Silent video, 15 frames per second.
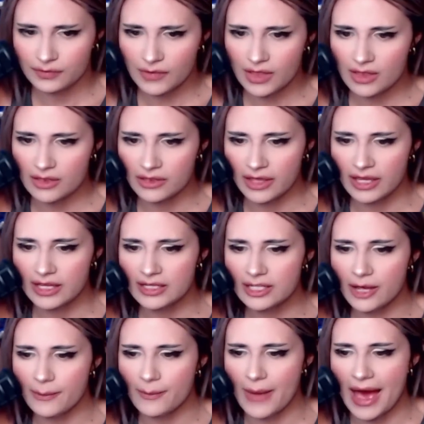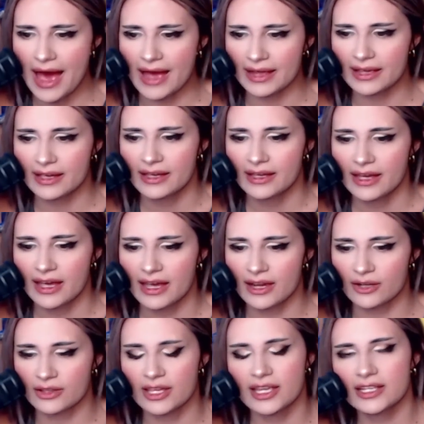they end up back,
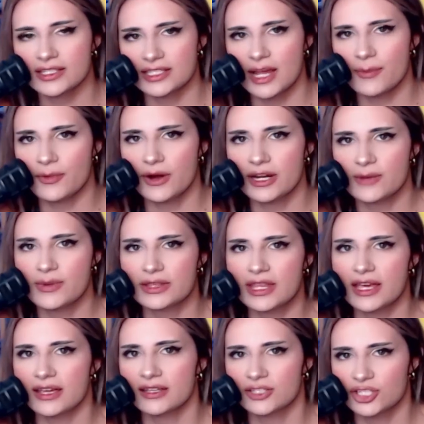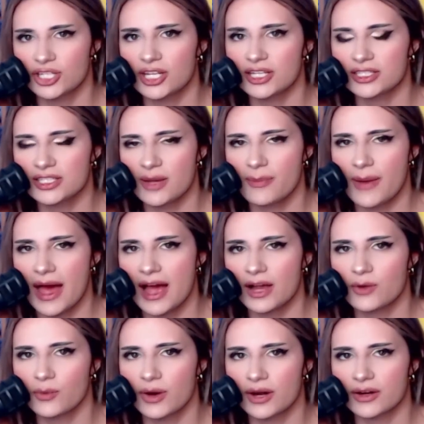or they get separated, but she ends up
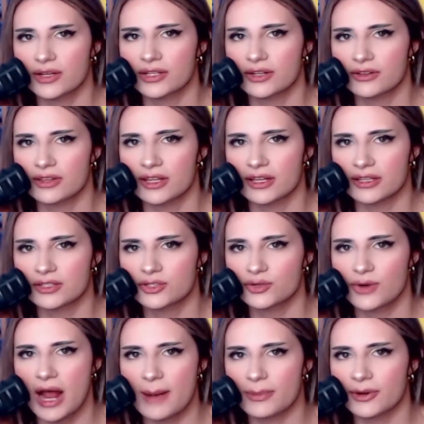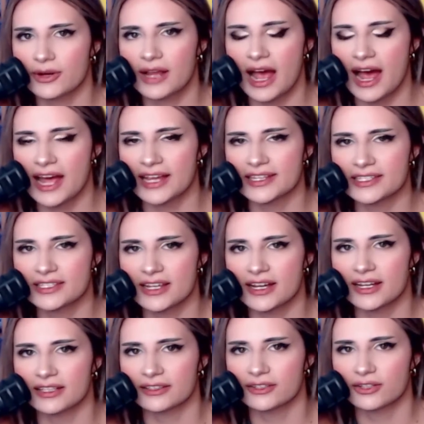back where, you know, the trapper guy's
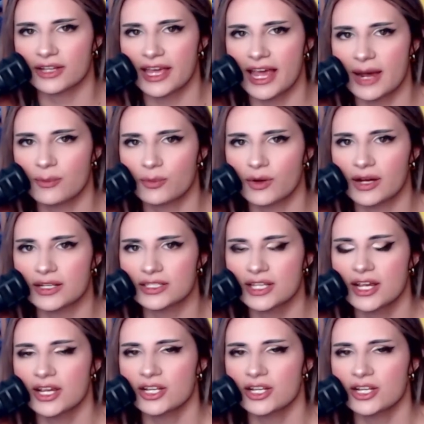little camp was.